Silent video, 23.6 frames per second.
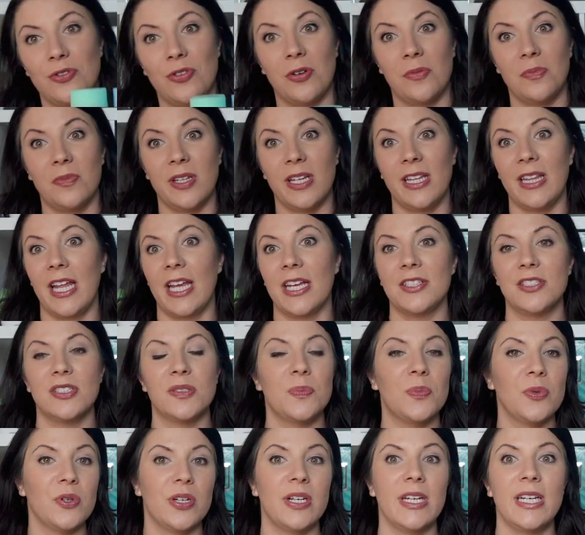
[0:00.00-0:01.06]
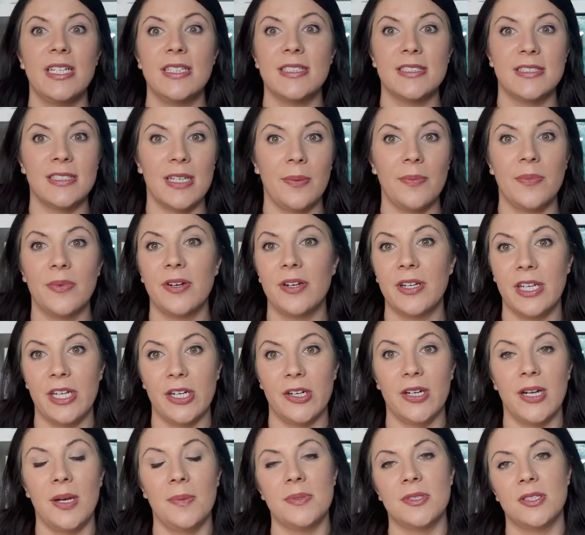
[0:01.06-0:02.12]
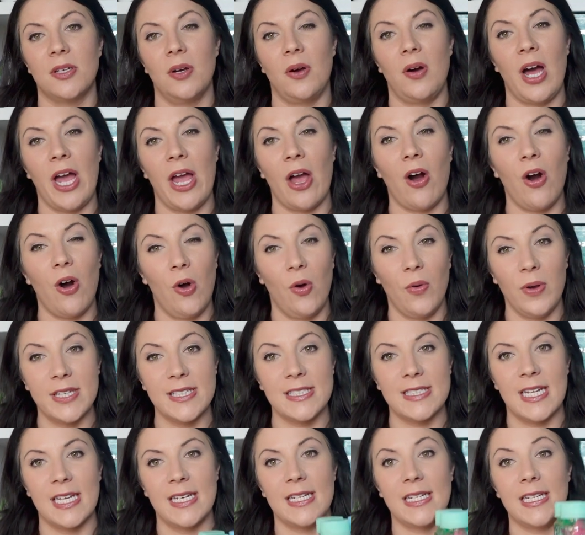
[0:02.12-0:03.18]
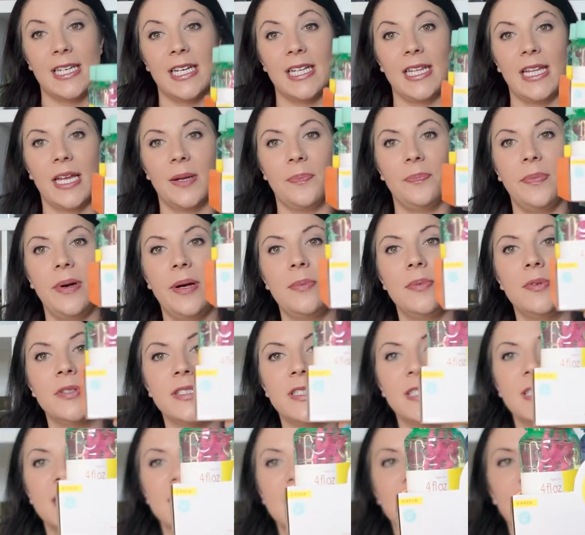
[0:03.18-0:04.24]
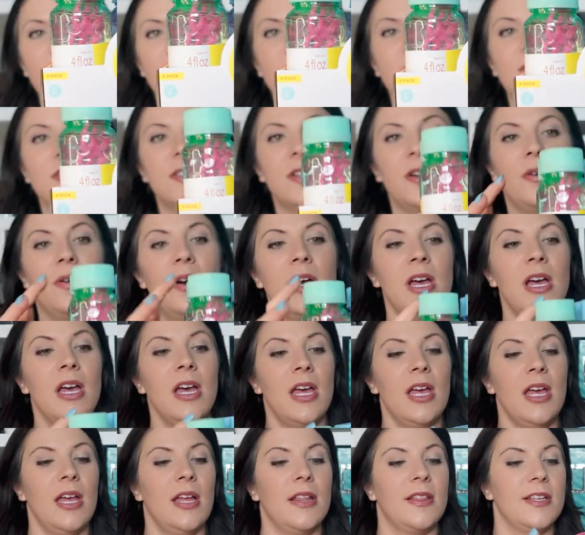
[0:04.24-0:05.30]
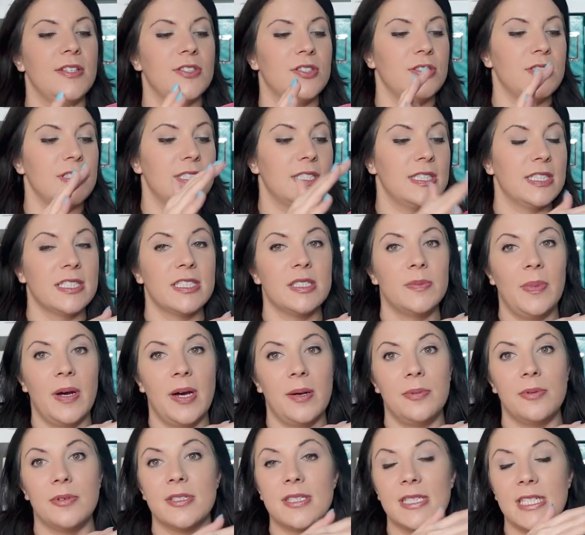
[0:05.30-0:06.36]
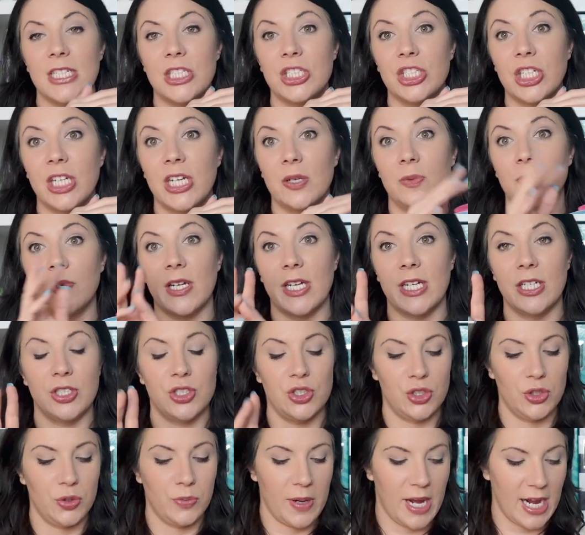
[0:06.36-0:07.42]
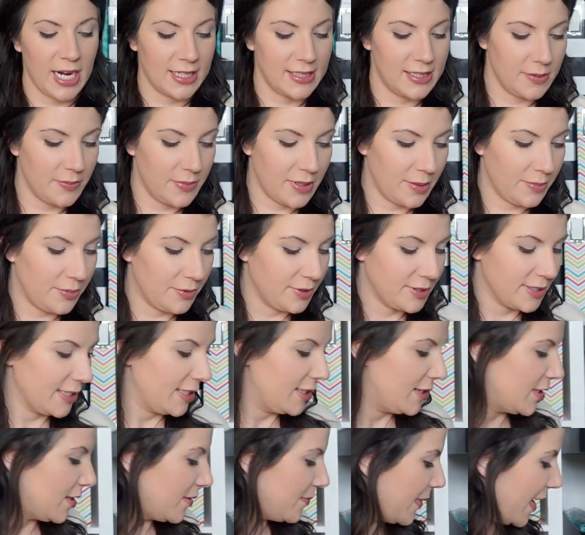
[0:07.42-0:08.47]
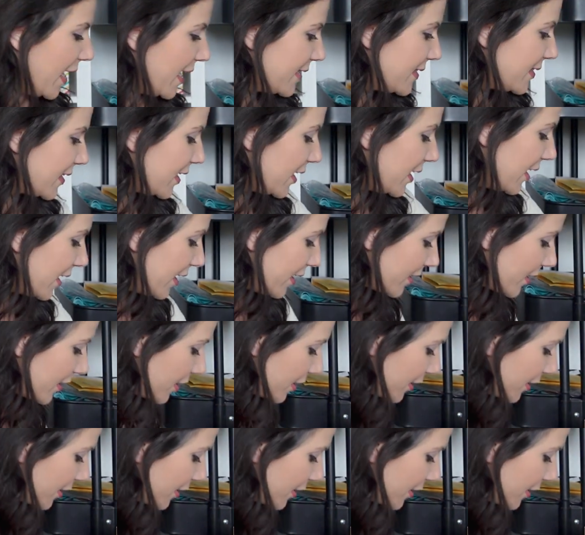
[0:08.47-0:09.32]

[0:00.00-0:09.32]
normally like spring, summer gear up, so I always tend to get like bubbles and stuff. So these are 6 bubbles. Each kid will get 2 packs of bubbles in their basket.